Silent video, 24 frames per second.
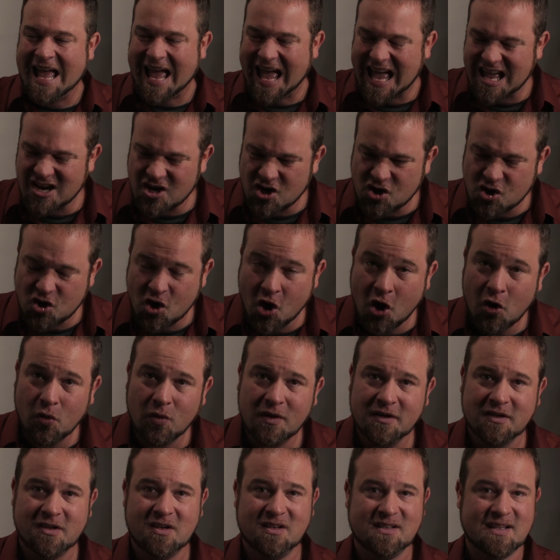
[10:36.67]
and no
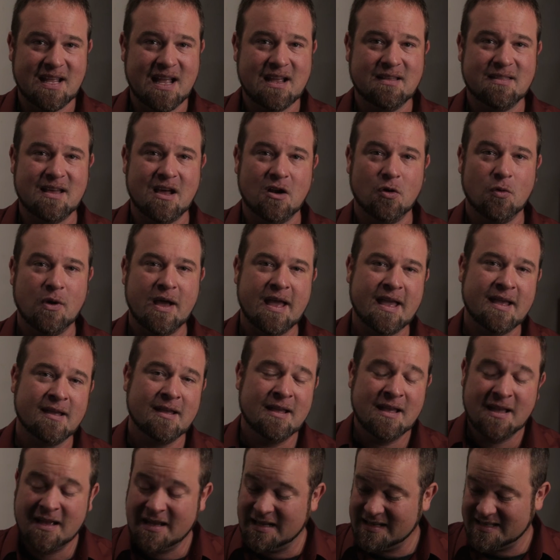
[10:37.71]
one could take that away.
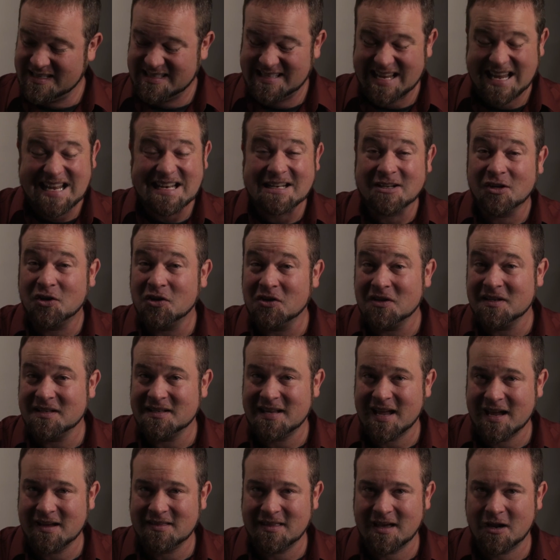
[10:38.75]
Satan couldn't
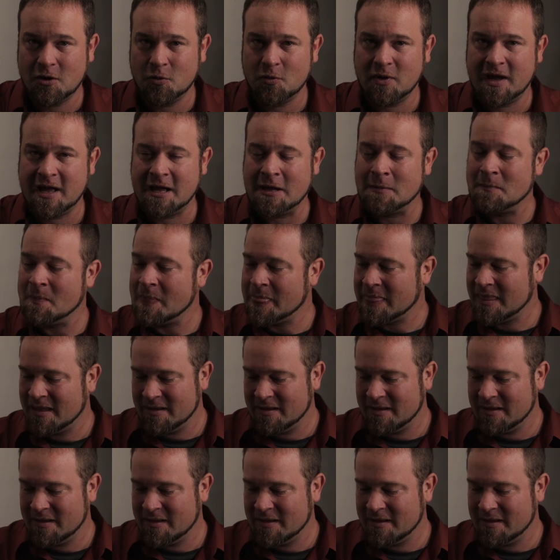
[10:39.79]
take that away.